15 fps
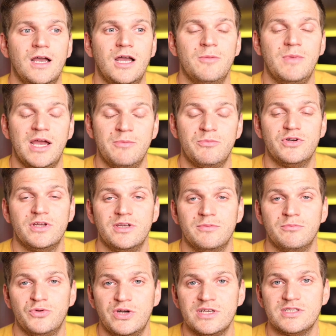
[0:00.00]
Um, I'm pretty
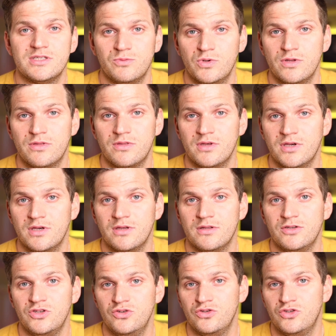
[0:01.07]
impressed with uh,
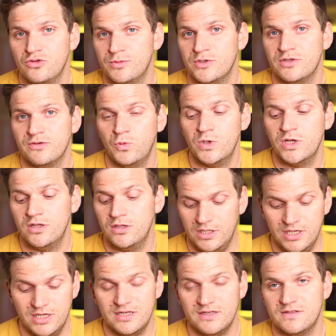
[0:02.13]
the YouTuber Will,
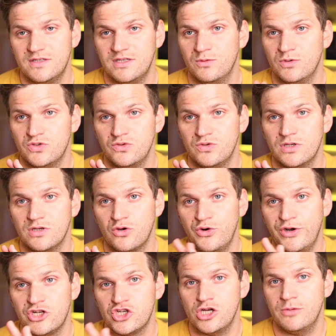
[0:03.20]
and he was doing a
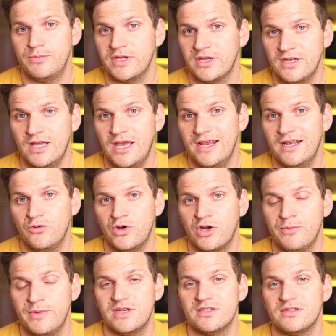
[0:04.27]
great job. I can highly
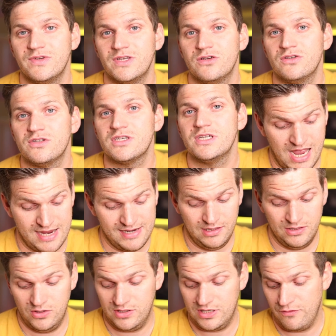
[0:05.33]
recommend his videos. I
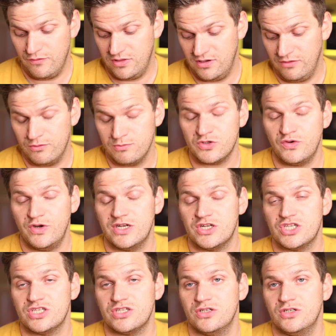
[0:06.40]
learned everything from
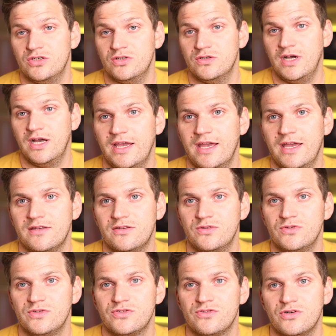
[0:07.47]
scratch, so had
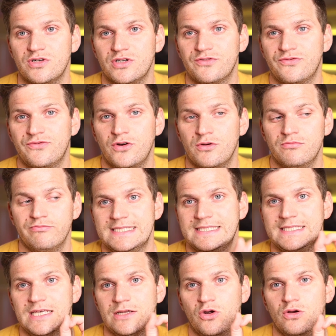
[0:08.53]
to start from
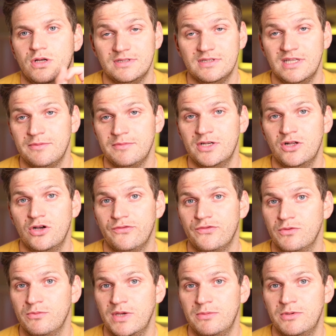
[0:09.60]
zero. Let me know if
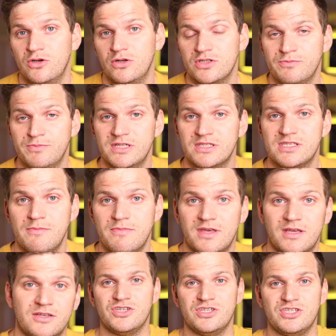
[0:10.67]
you maybe also build
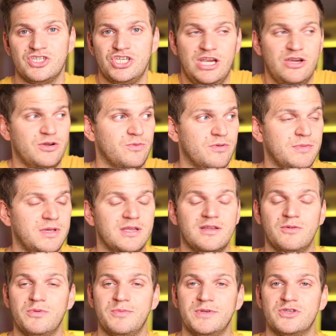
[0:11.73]
something, just share it with me.
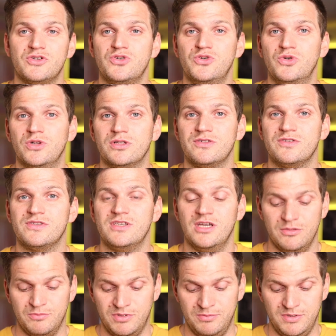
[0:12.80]
That would be so cool to see
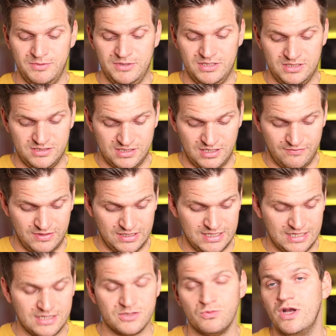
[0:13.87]
other people building stuff like
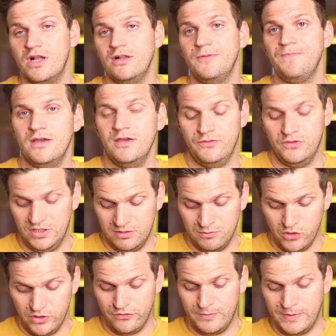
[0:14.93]
that as well. If you need
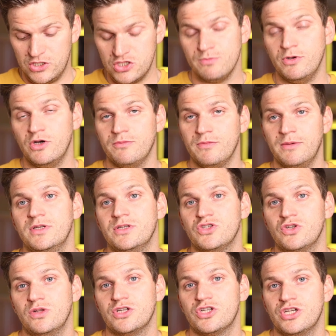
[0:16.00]
more information about my
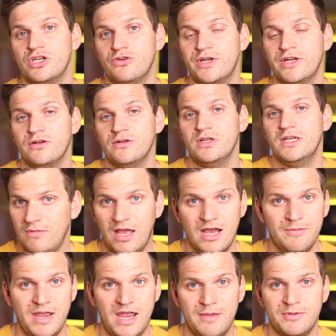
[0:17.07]
solar generator,
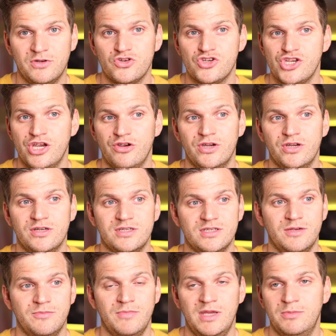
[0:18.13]
I'm happy to share it.
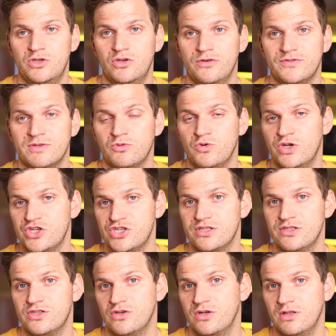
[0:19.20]
Uh, maybe you have some
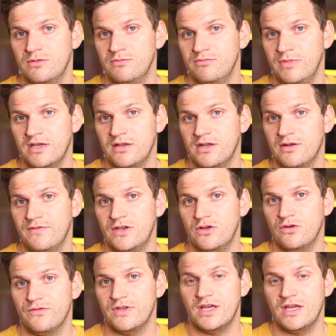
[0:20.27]
questions, so I'll make another video of